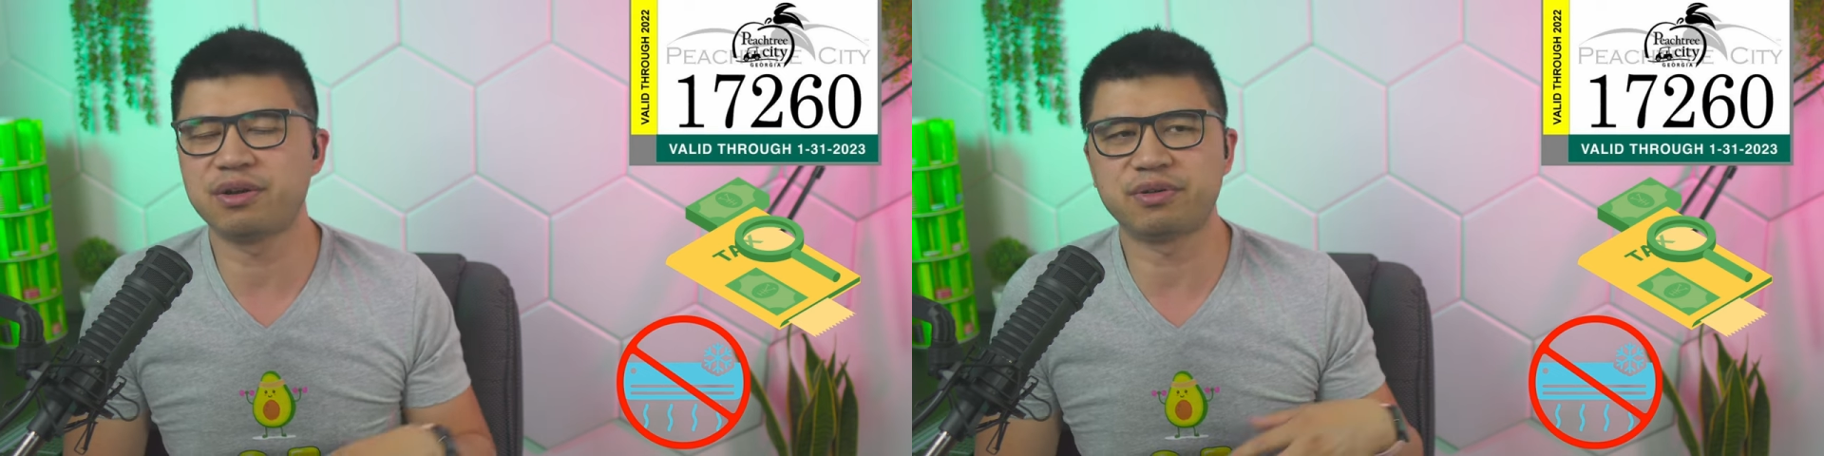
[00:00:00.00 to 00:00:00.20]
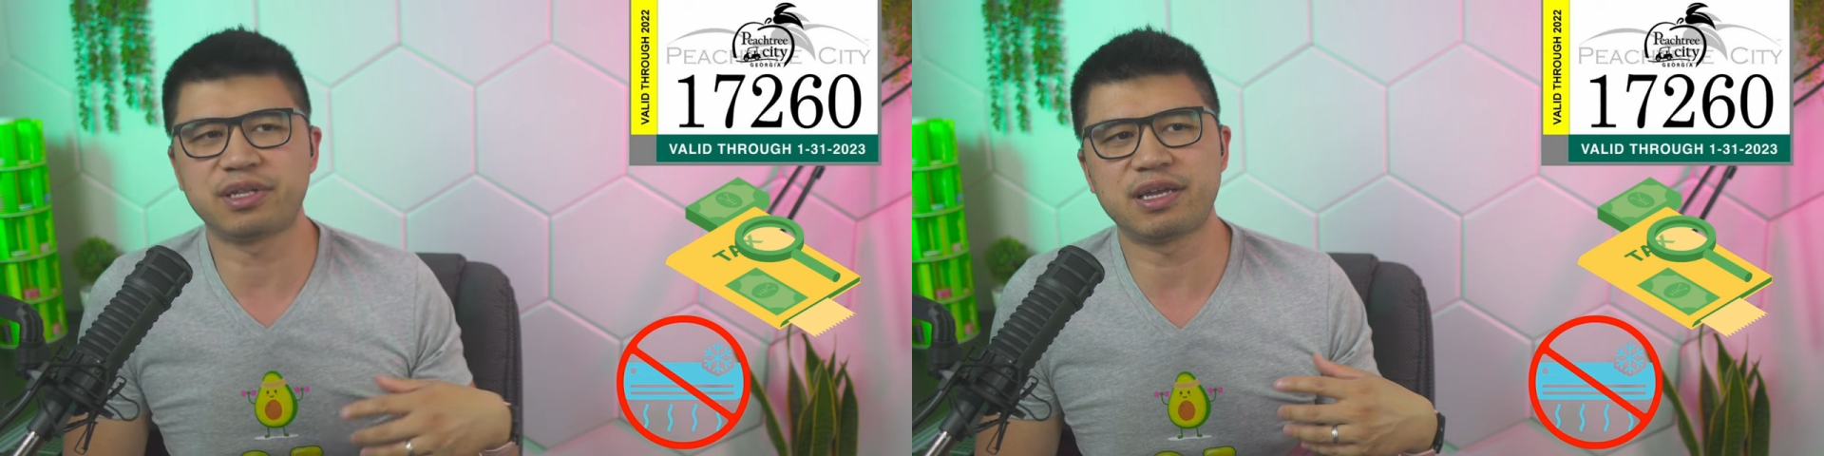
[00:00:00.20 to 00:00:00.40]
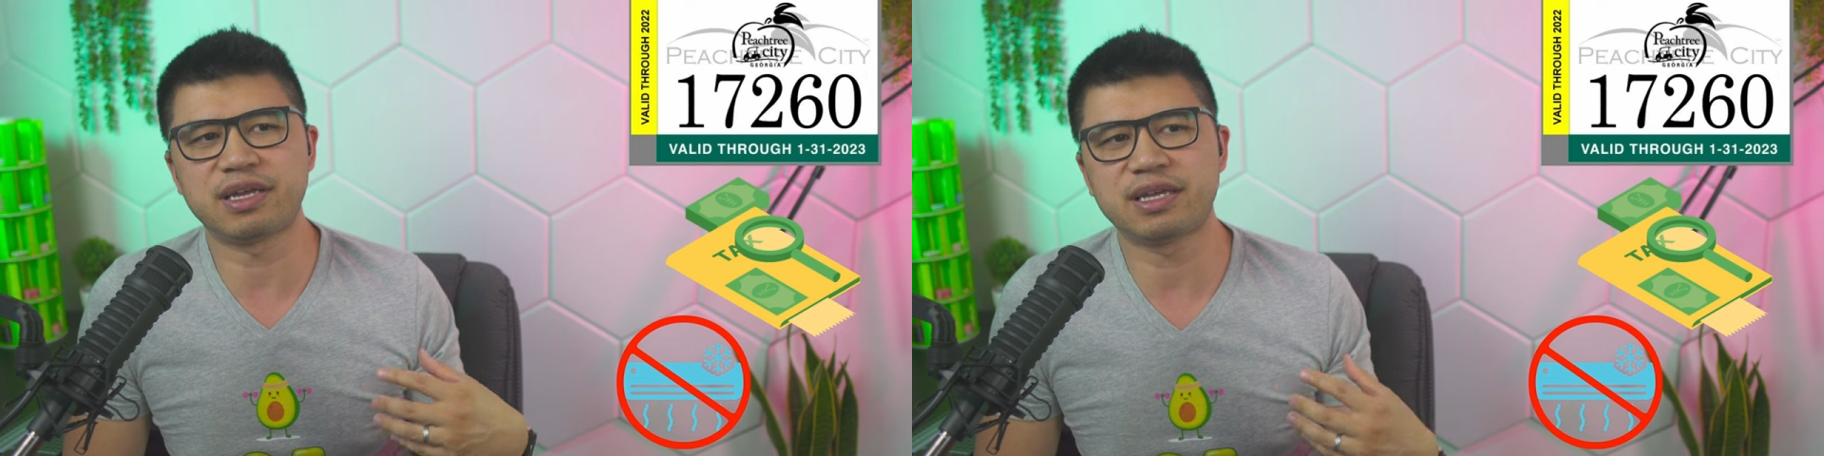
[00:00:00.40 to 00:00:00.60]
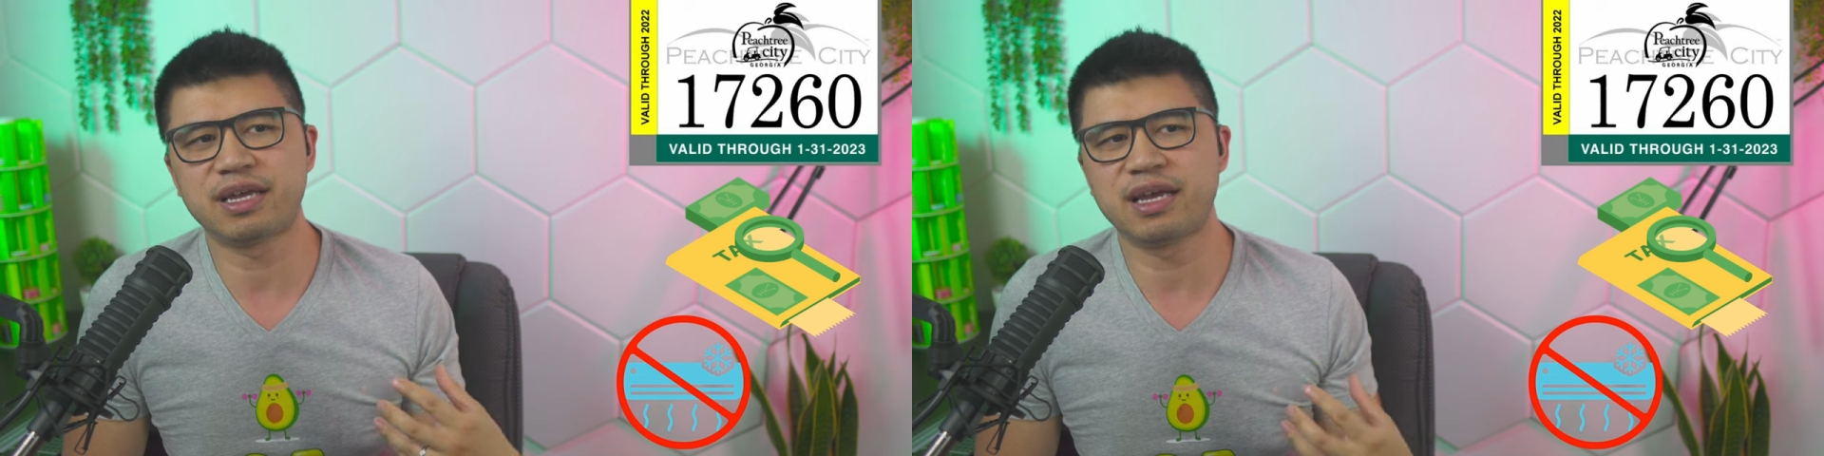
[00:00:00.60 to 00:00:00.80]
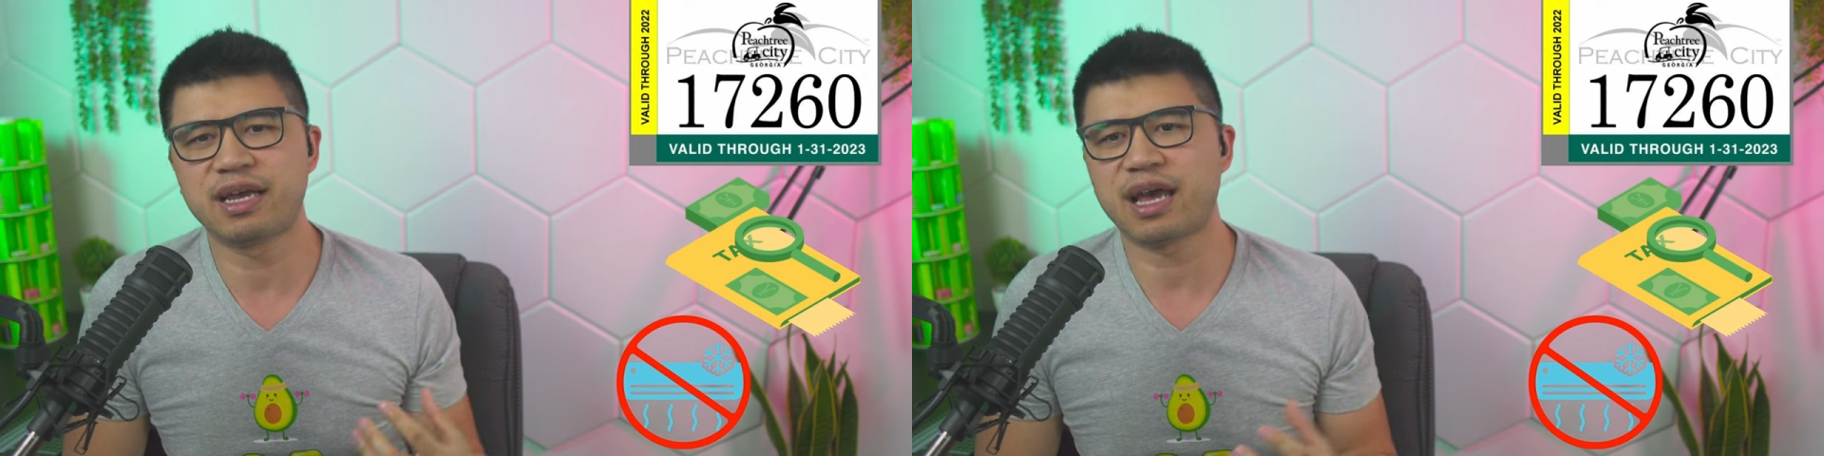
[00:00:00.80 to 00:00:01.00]
really
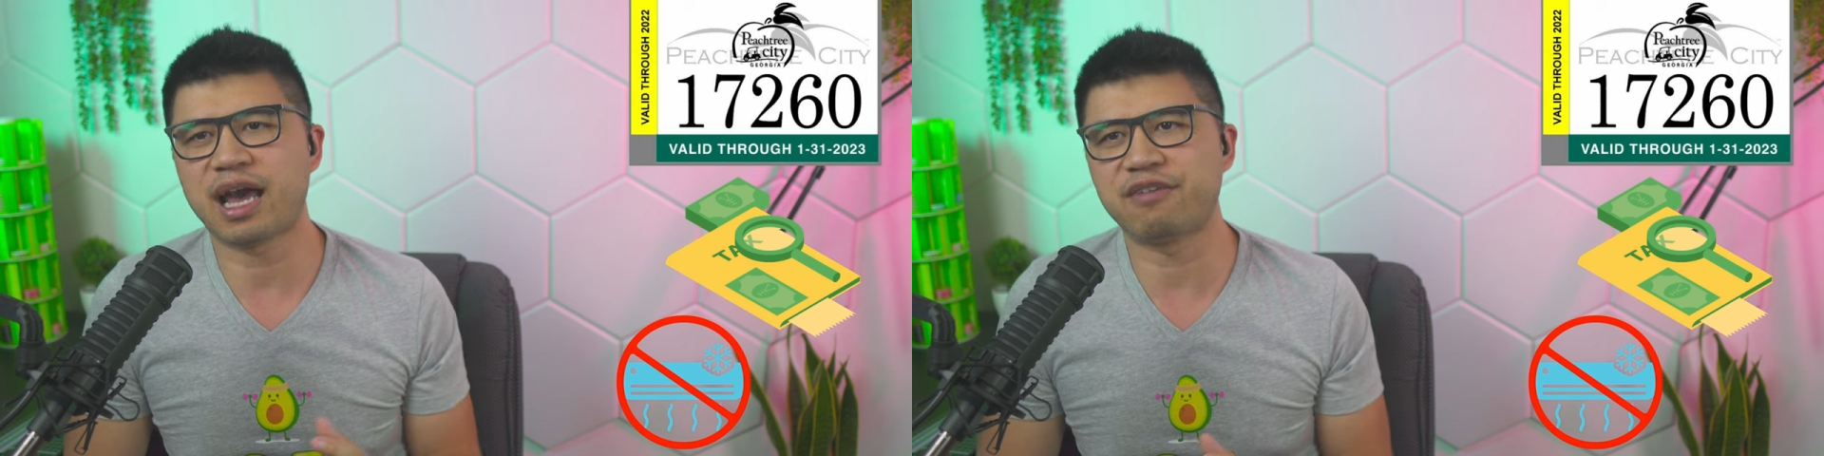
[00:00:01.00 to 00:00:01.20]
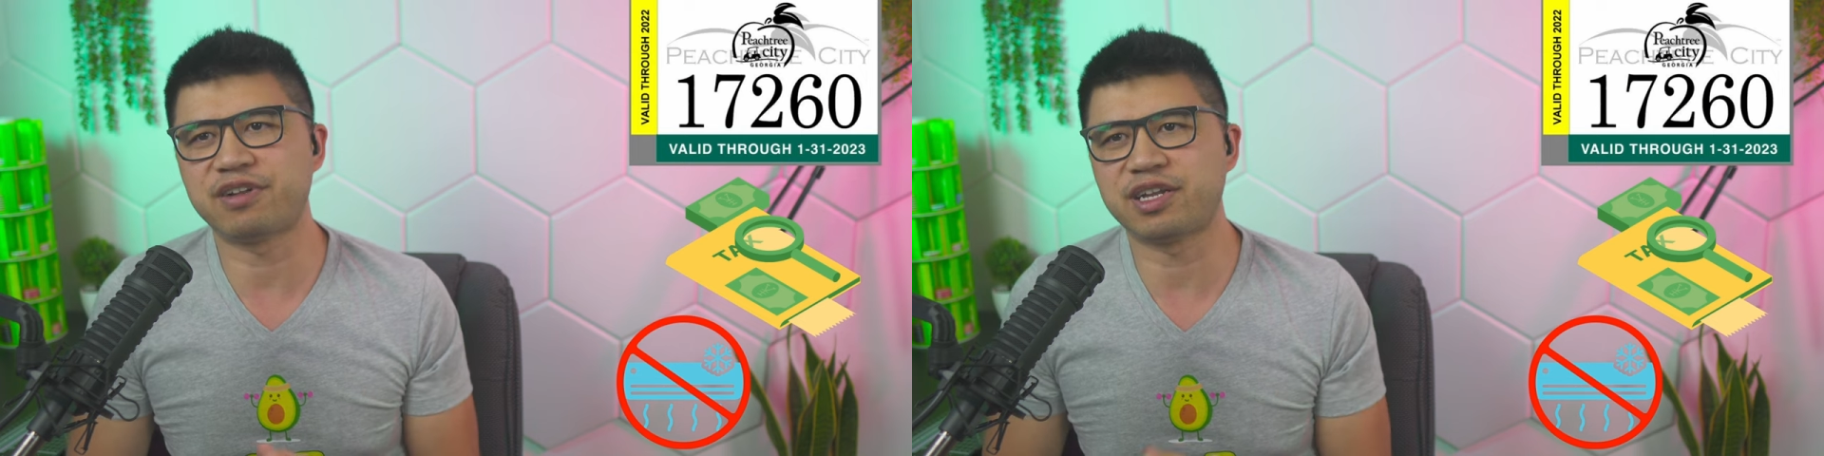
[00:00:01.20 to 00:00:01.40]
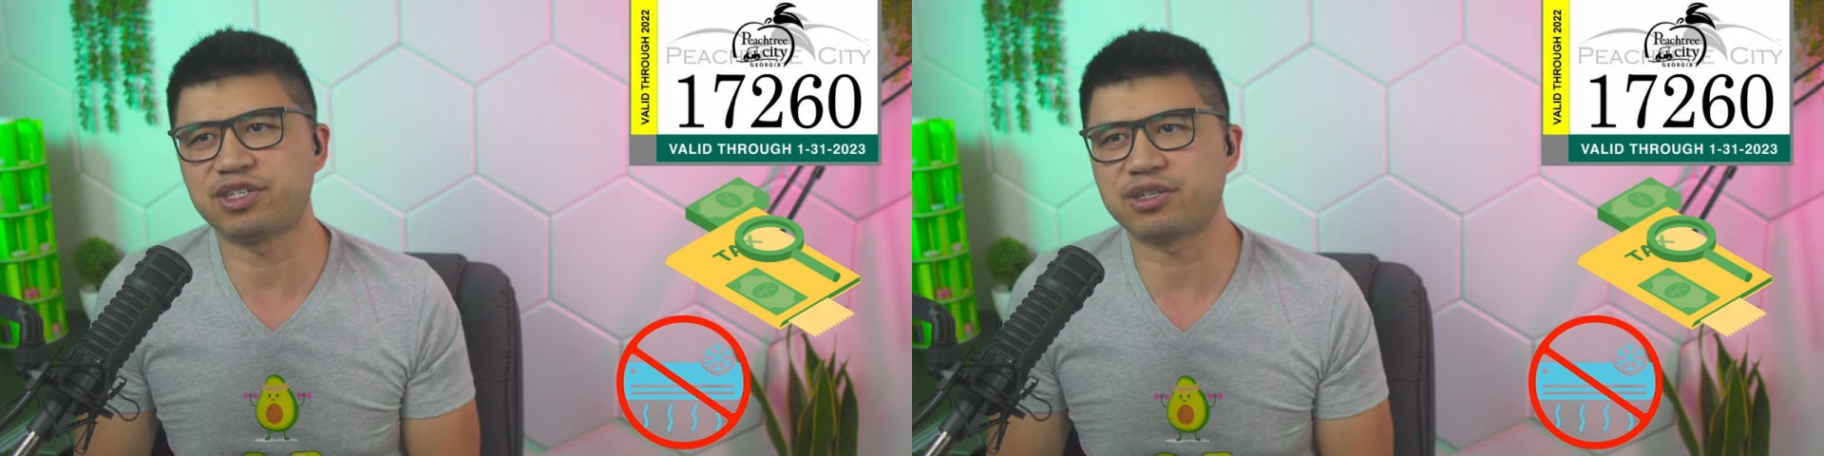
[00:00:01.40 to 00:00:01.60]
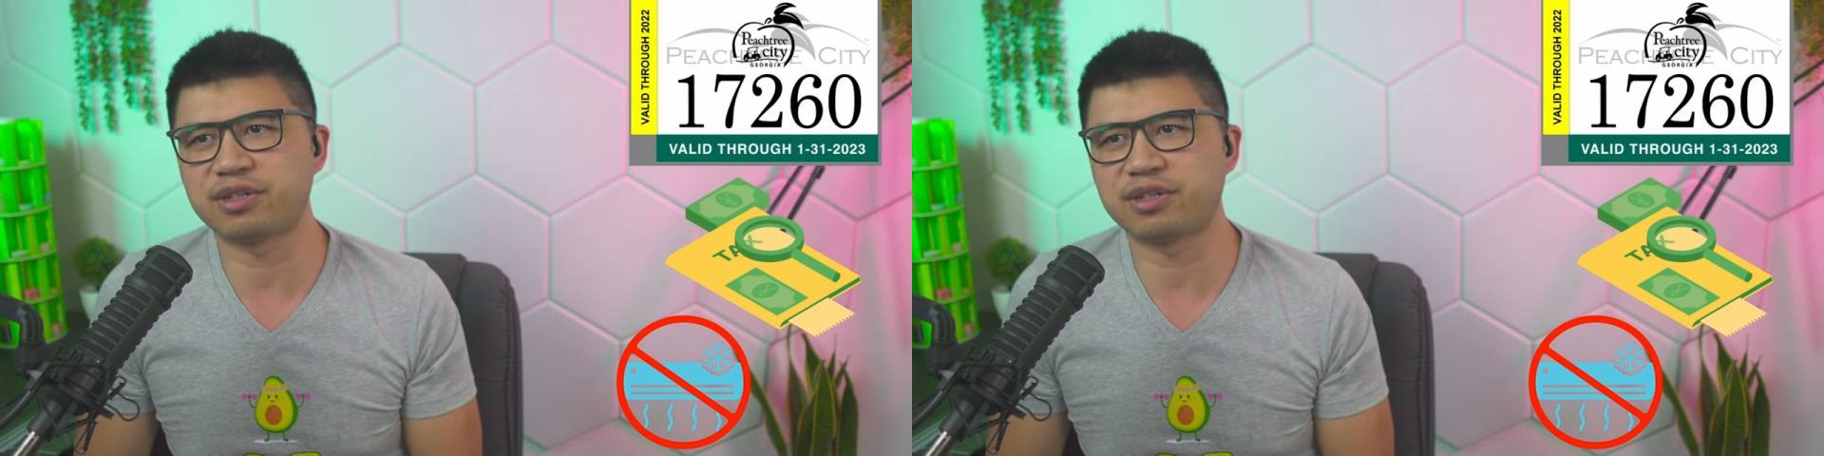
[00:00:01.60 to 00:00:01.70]
have an issue.